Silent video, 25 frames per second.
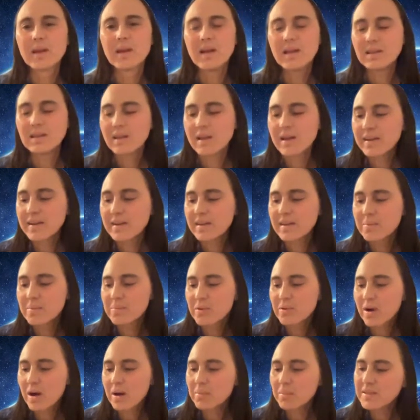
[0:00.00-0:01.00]
And like the
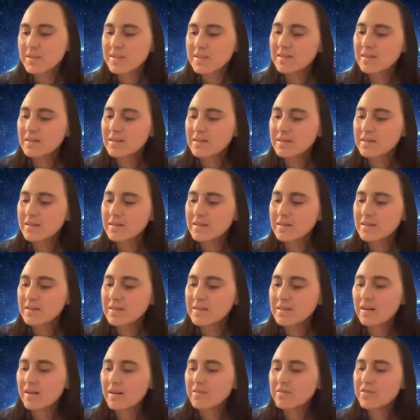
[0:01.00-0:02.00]
promises
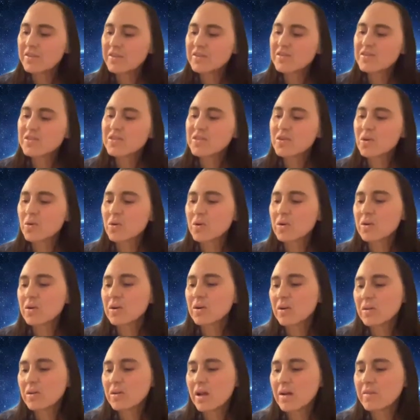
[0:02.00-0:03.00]
of
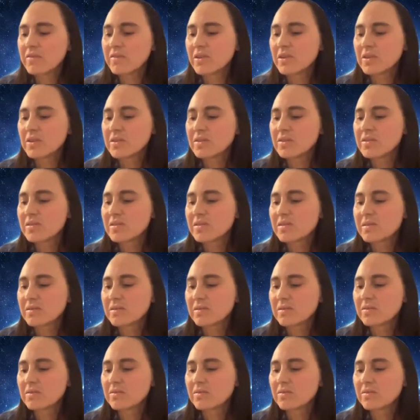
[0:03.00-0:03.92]
historical lovers,